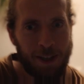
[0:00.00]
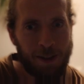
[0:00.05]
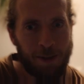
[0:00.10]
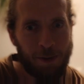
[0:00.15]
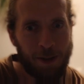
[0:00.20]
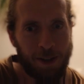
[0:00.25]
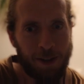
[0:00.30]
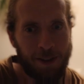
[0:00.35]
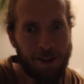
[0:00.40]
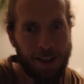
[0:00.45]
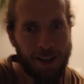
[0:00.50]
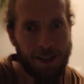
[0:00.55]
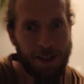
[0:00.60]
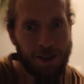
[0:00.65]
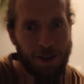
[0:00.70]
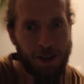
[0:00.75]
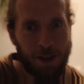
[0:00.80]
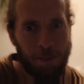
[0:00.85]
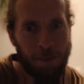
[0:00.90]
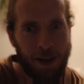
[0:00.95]
with
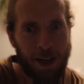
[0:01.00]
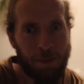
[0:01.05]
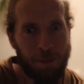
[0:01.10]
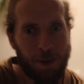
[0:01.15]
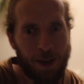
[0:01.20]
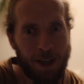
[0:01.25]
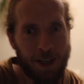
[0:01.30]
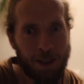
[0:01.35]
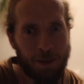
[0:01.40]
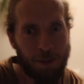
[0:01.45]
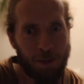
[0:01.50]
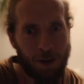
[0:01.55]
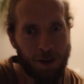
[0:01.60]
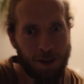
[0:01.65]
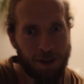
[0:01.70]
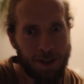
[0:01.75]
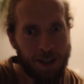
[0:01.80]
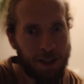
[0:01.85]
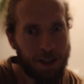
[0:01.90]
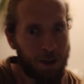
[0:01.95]
things on the main branch,
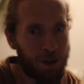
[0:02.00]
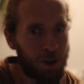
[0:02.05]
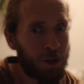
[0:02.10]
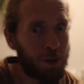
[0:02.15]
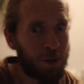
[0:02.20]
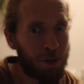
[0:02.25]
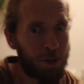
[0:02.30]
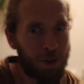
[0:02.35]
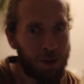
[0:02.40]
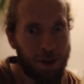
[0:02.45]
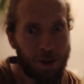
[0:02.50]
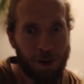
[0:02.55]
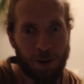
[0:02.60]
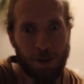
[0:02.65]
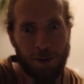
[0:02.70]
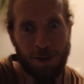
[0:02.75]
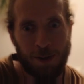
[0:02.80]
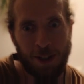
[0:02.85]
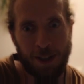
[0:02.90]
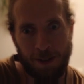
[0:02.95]
because that's usually
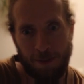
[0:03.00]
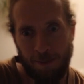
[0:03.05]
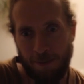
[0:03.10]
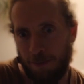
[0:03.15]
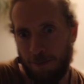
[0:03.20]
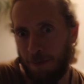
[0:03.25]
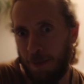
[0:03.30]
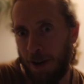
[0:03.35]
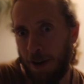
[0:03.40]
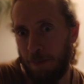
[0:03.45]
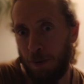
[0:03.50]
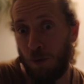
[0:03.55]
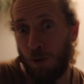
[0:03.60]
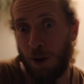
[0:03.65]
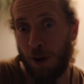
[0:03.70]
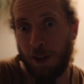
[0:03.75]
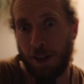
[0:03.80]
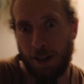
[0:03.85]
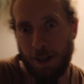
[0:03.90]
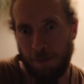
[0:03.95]
code that might be
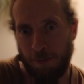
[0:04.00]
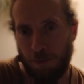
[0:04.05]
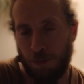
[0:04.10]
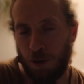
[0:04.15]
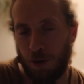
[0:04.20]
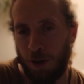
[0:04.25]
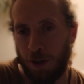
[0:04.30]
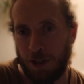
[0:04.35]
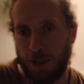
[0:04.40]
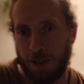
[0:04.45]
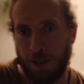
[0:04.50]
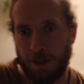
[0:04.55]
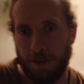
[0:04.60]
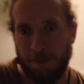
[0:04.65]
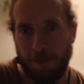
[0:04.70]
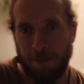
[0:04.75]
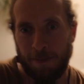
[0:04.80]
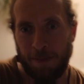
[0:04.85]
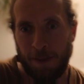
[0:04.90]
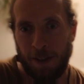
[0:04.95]
running in production.
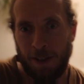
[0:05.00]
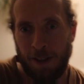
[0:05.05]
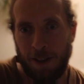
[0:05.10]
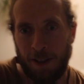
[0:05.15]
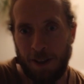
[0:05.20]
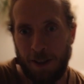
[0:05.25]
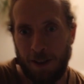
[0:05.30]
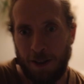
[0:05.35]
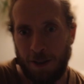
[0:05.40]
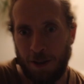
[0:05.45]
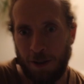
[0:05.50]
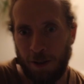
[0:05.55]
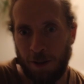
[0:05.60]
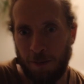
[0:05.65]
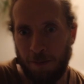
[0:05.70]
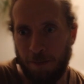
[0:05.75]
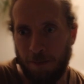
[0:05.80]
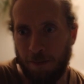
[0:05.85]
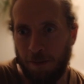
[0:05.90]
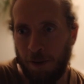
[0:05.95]

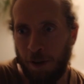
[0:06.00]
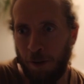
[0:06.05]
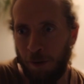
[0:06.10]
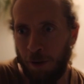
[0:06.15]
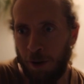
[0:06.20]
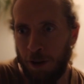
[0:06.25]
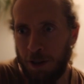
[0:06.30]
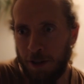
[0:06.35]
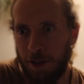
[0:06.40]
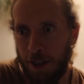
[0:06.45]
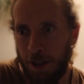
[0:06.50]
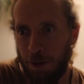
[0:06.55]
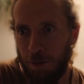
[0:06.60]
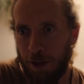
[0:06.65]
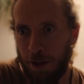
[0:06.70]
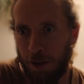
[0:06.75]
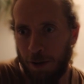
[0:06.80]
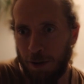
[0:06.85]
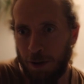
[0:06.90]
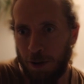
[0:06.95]
So the first thing
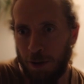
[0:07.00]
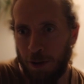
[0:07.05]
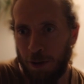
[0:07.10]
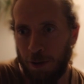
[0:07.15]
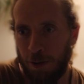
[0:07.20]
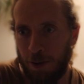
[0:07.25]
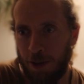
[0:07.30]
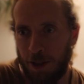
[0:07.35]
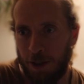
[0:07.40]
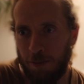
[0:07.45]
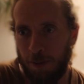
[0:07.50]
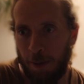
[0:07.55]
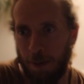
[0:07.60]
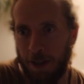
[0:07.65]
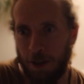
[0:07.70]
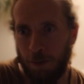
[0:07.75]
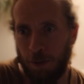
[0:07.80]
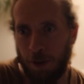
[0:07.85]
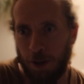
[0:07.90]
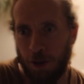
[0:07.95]
we're going to do is we're
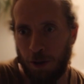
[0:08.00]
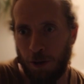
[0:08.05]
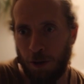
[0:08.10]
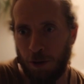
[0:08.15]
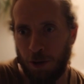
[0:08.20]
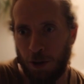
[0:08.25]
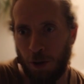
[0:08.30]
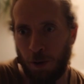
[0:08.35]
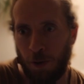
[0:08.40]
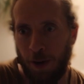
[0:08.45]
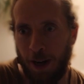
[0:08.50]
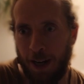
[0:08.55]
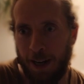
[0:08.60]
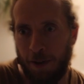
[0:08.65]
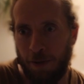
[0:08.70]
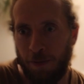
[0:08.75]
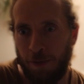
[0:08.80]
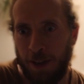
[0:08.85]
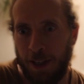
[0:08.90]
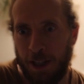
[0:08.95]
basically going to create
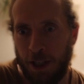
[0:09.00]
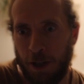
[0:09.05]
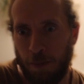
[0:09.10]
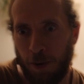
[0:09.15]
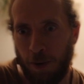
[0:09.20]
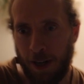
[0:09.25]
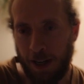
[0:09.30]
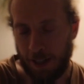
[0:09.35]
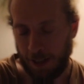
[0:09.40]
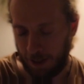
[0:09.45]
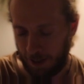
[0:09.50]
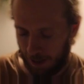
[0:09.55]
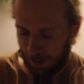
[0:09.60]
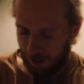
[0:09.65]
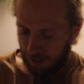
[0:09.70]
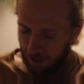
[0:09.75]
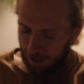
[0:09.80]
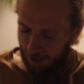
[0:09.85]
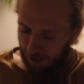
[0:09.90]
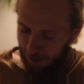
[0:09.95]
a feature branch
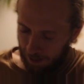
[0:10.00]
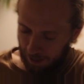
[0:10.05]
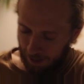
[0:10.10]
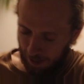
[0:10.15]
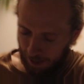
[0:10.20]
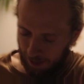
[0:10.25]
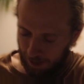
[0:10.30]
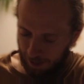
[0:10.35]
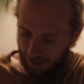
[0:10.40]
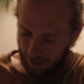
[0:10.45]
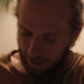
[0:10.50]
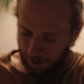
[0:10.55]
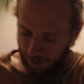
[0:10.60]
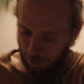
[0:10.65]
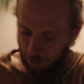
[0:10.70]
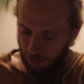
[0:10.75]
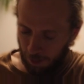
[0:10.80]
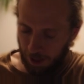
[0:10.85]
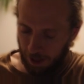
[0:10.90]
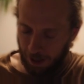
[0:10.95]
that
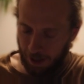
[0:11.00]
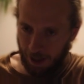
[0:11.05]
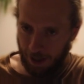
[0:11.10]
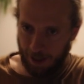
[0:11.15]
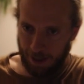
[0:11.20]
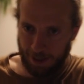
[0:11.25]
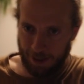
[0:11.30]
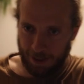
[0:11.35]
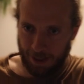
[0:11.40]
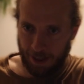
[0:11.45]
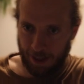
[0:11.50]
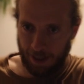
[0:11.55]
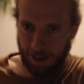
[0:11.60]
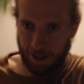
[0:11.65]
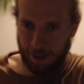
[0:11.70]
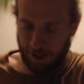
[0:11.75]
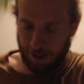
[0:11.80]
we as a